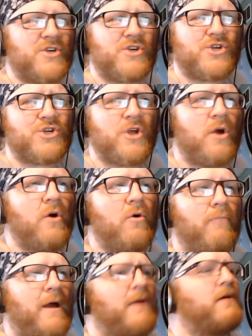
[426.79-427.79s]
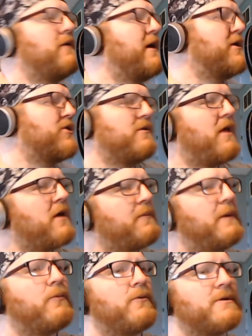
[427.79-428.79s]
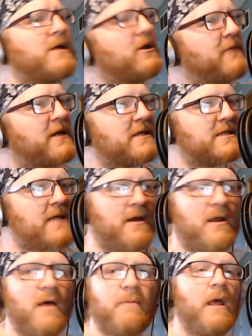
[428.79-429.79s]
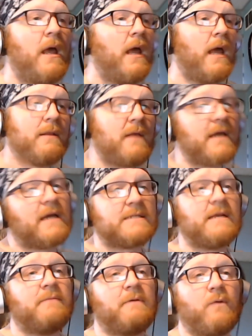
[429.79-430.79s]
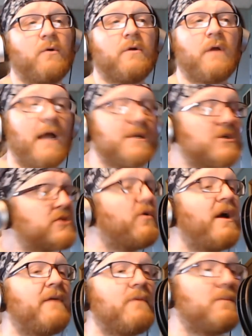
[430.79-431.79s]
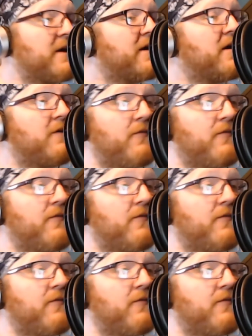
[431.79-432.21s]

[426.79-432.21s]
just show my collection. A lot of people were telling me to set it up. And like I said before, I just don't have a big enough